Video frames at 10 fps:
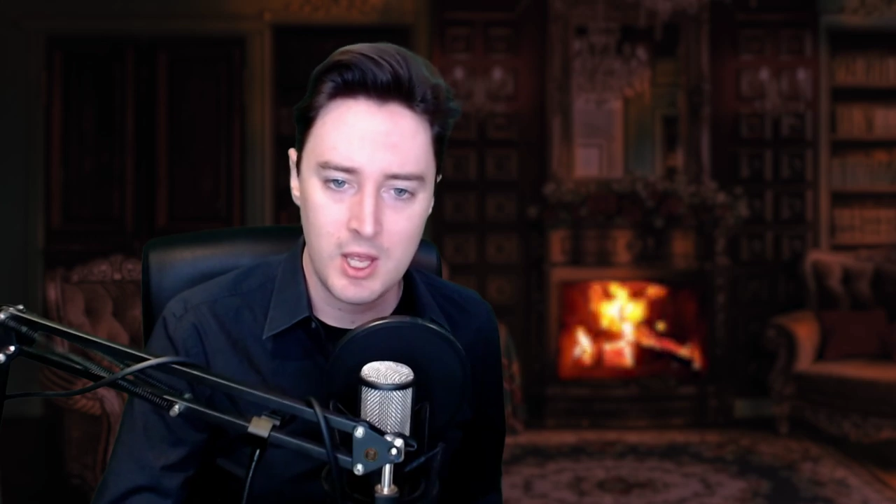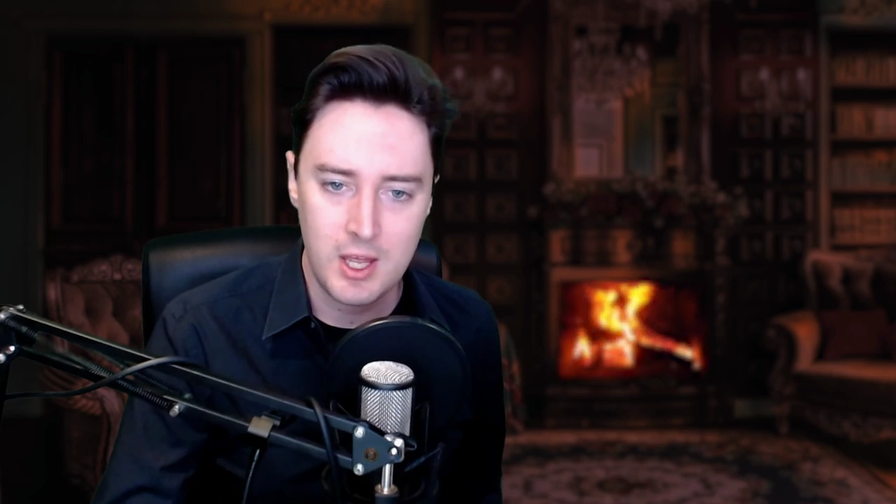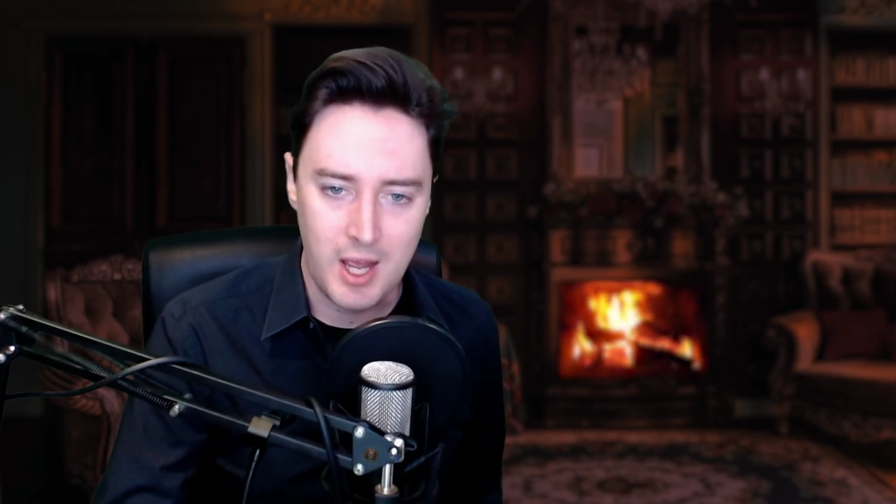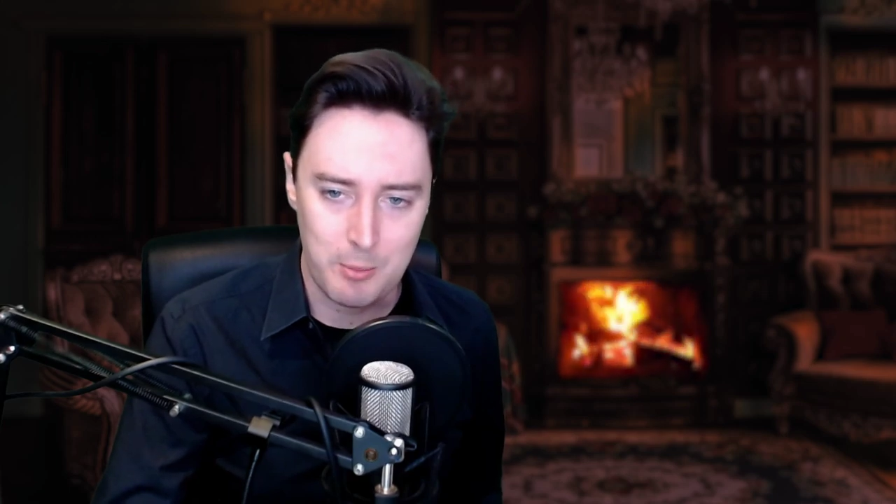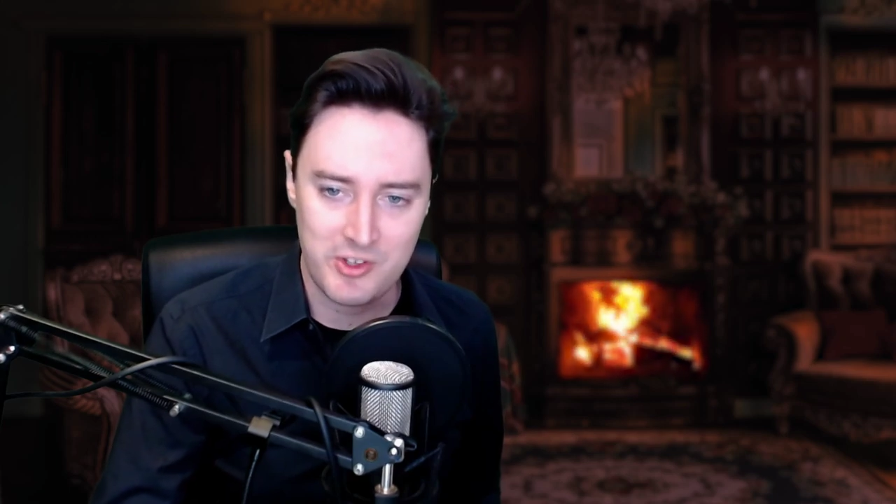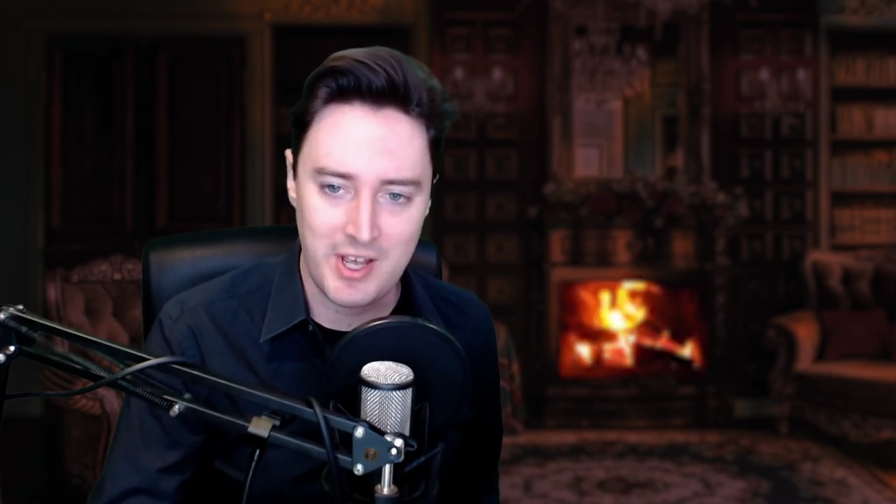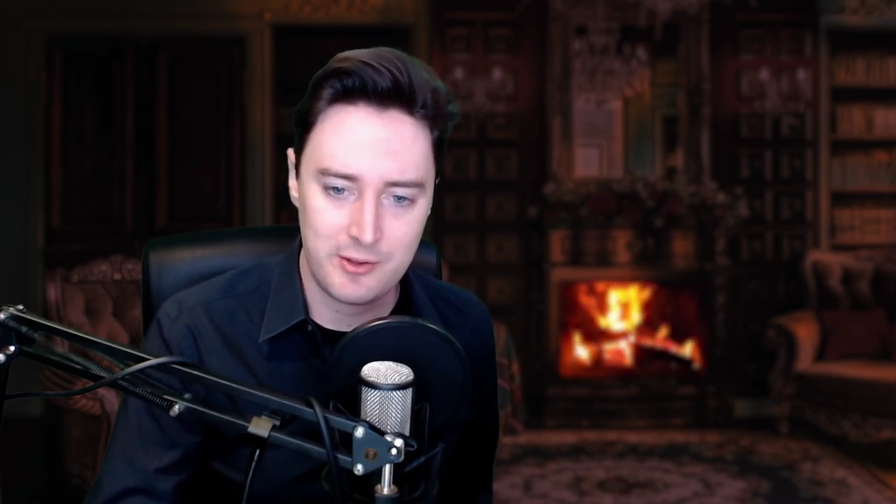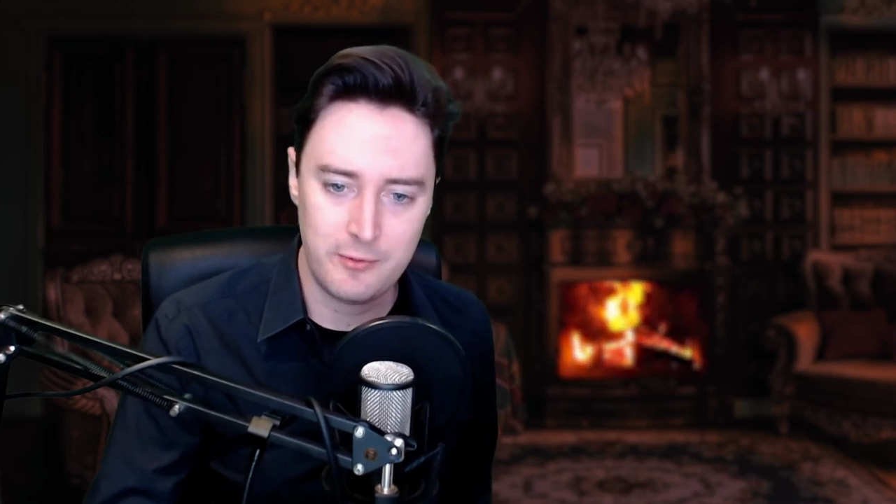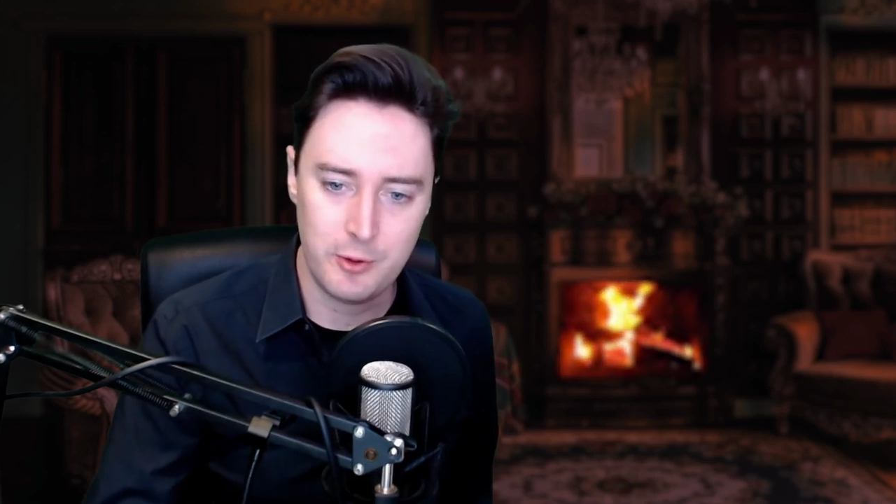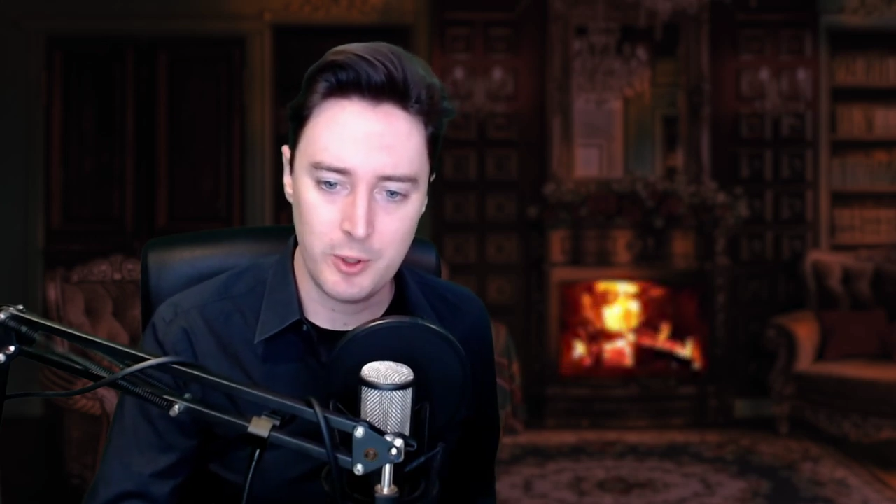and was out
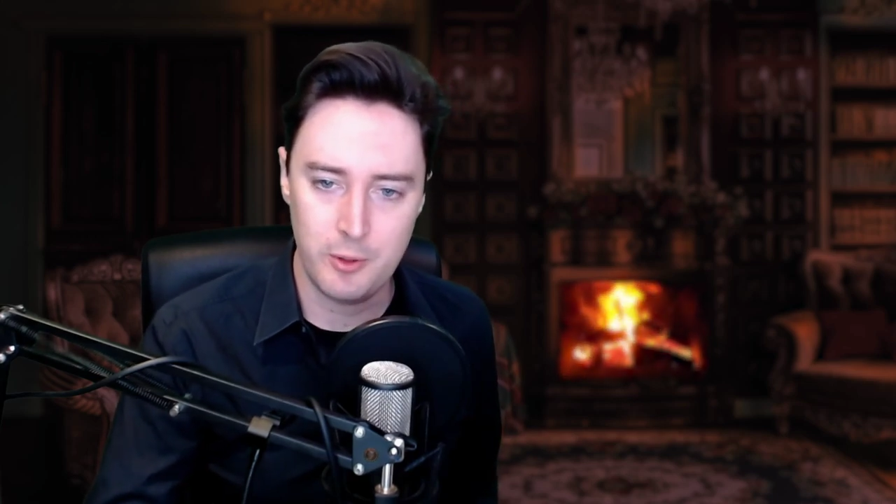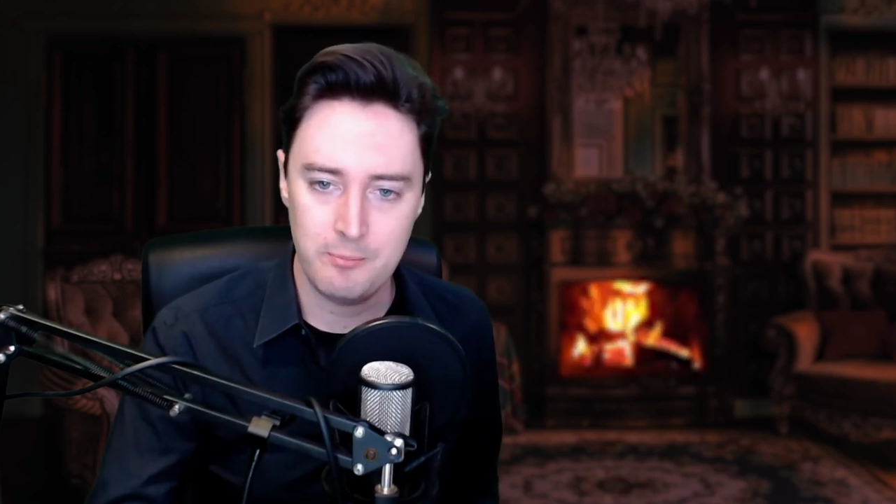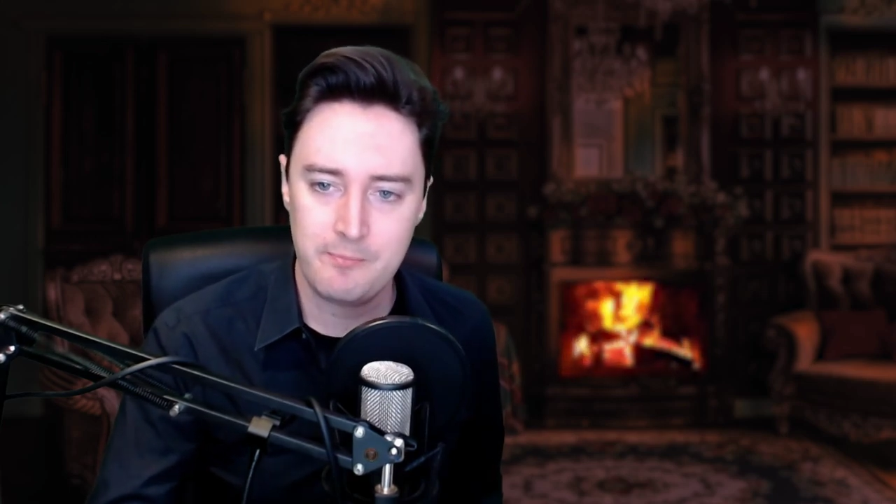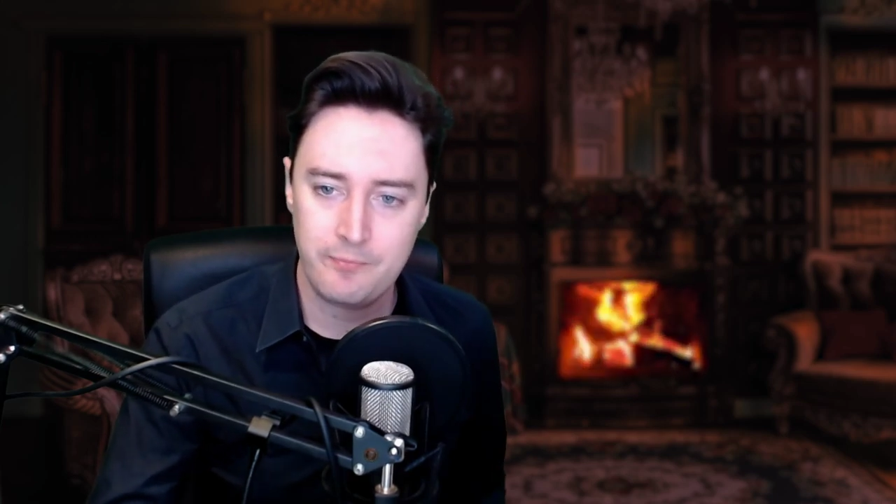of the room.